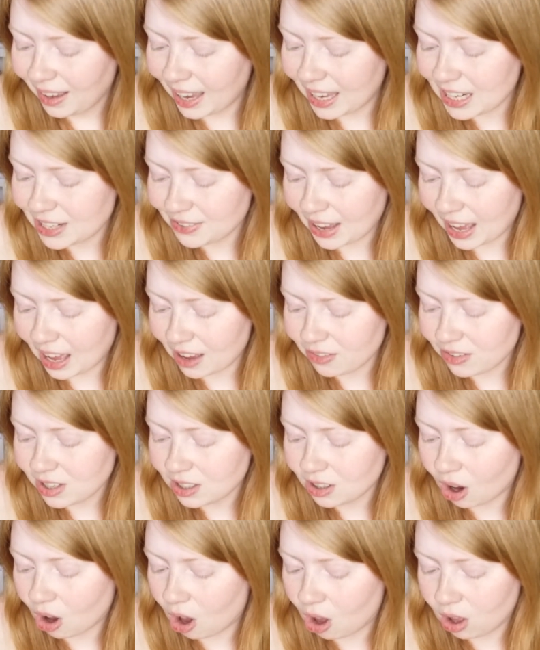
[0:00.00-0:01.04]
And if having
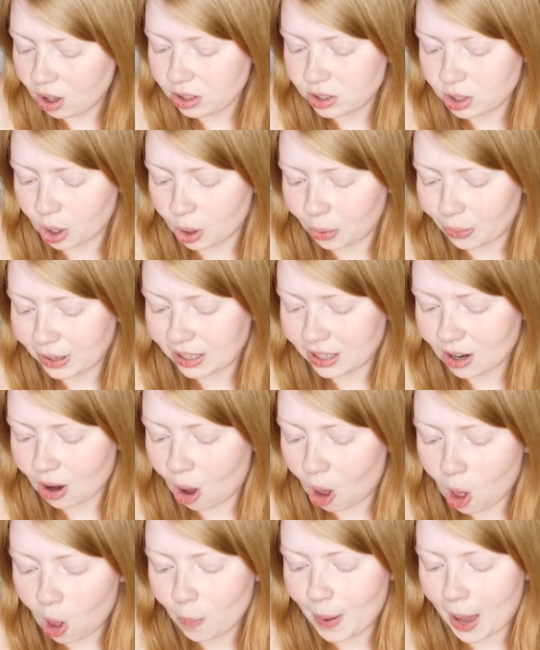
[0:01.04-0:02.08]
an all-knowing,
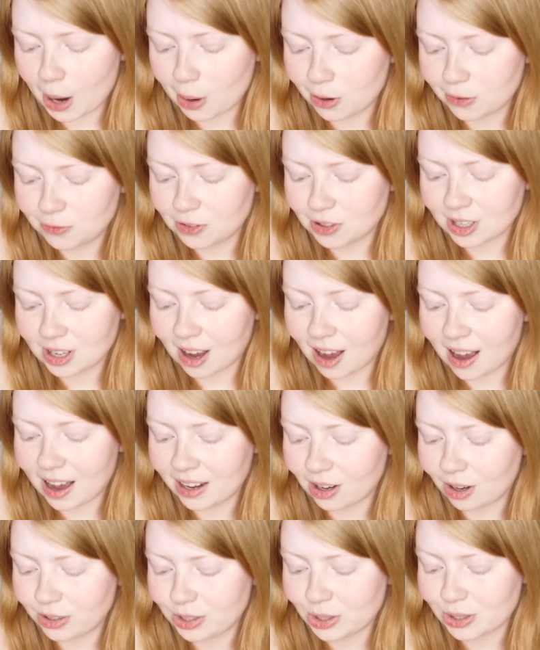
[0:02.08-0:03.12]
all-powerful
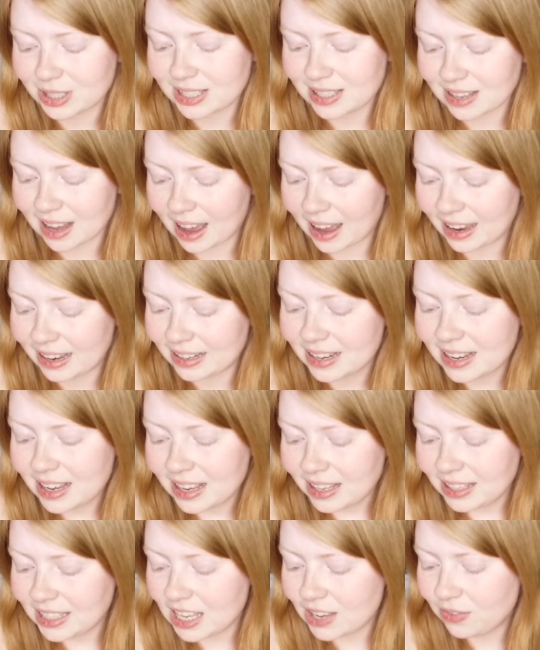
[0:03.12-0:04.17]
God on your side,
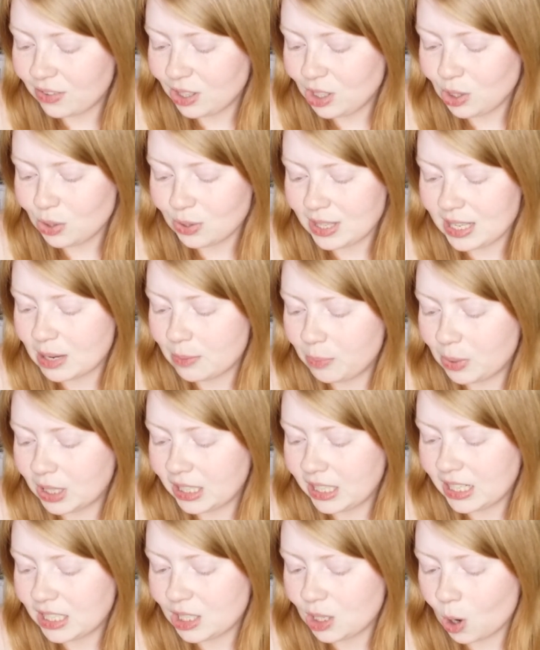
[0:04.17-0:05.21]
giving you the
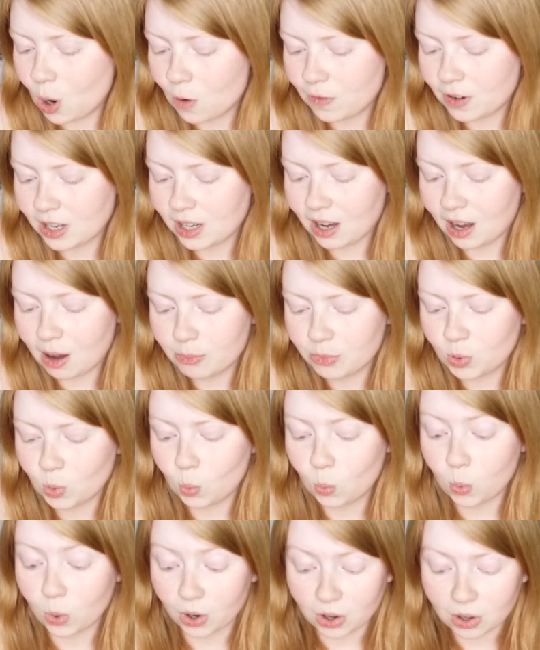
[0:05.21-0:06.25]
ability to overcome the
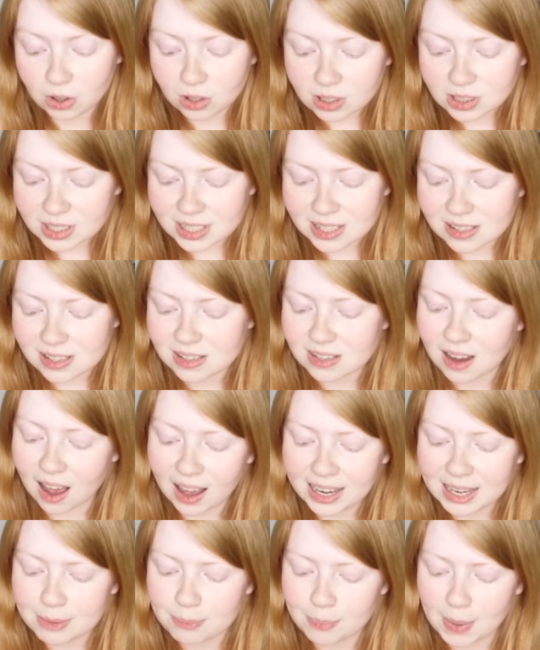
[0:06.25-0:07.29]
world, is
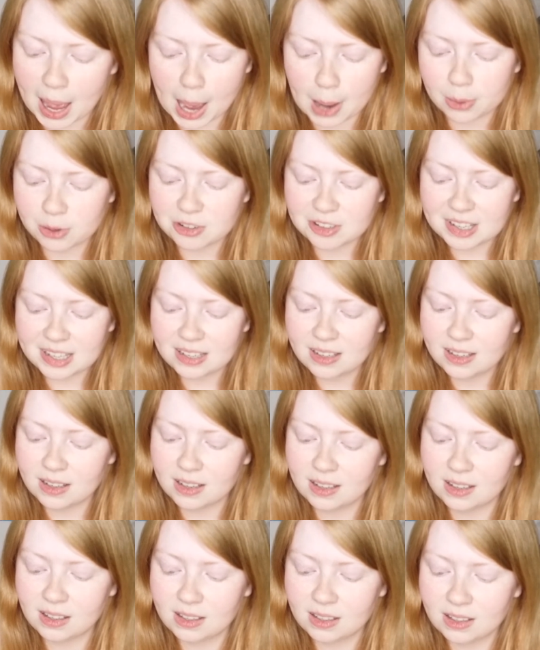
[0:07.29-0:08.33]
not empowering,
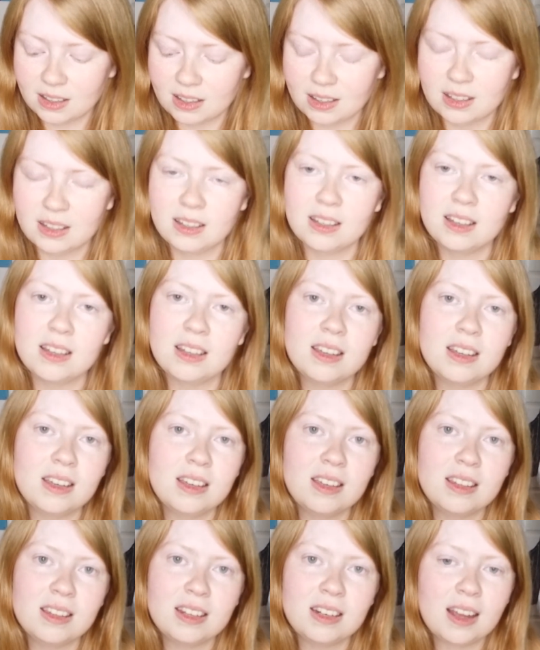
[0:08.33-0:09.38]

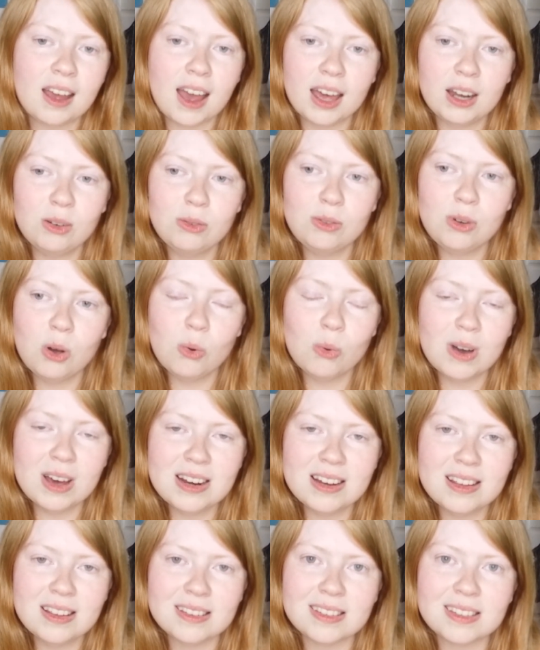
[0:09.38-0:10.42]
then I don't know
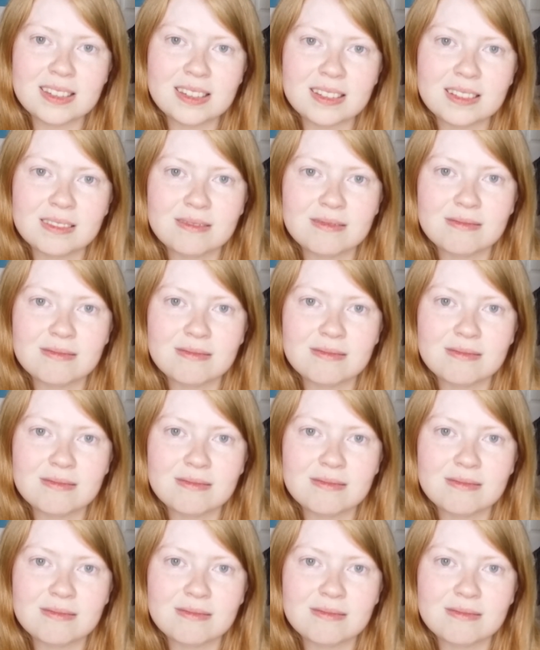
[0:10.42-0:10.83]
what is.